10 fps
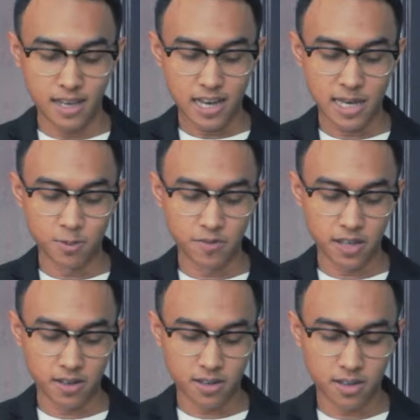And
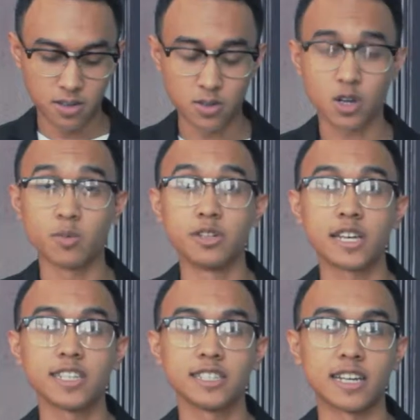moving on to
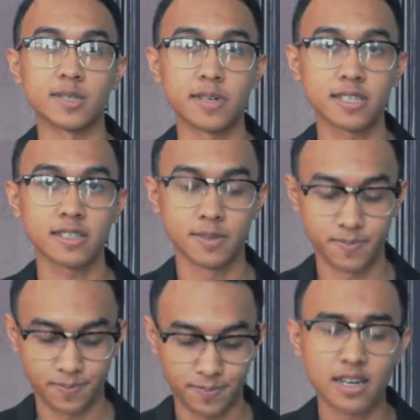communication aspect.
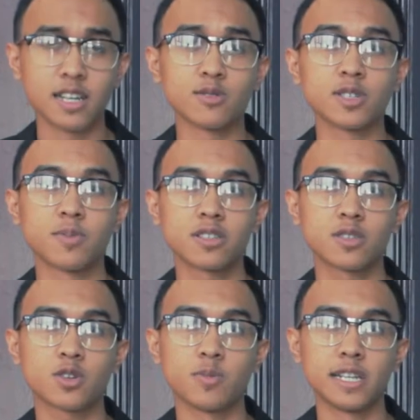In response
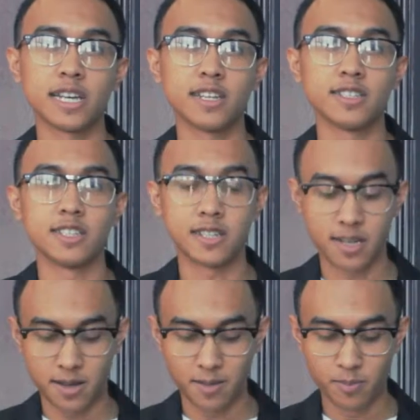to communication
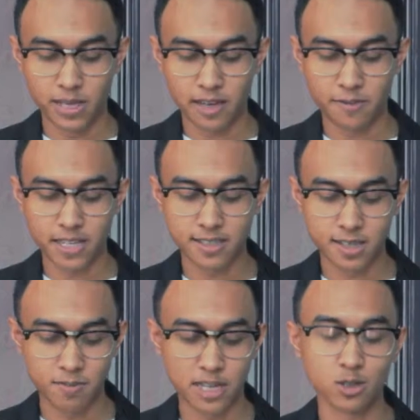being
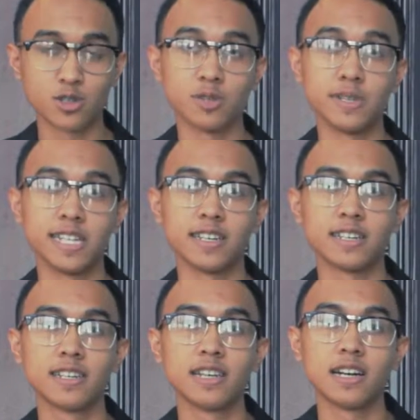affected by social media,
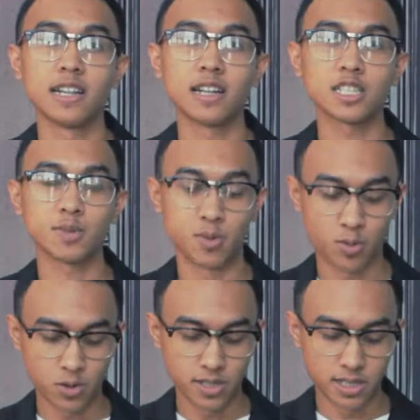a large
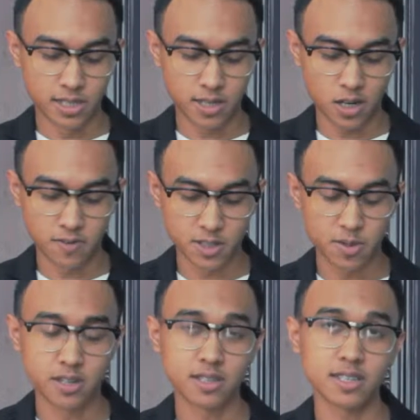proportion of
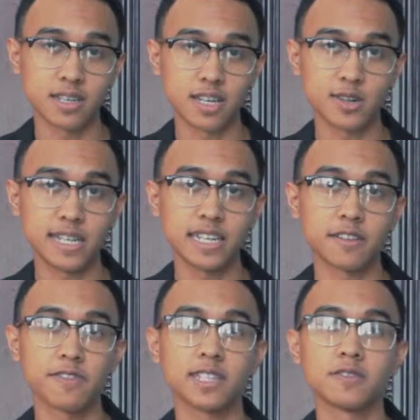respondents agreed
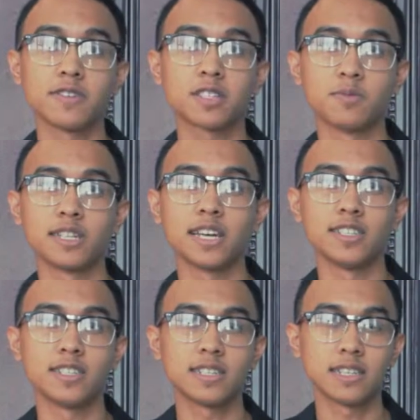that face-to-face
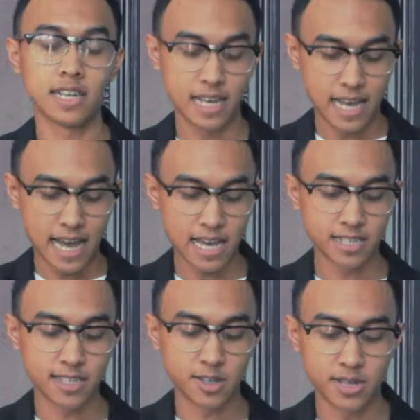communication
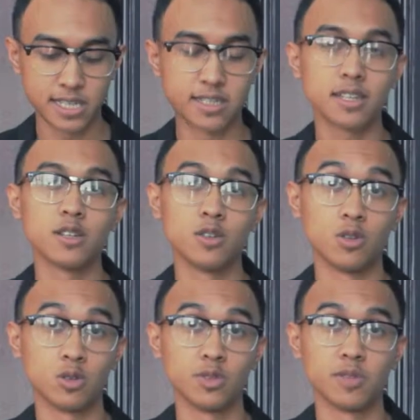has decreased due
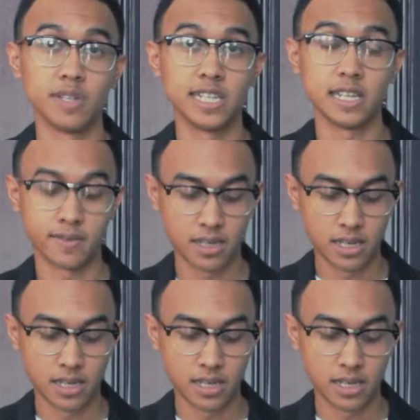to social media.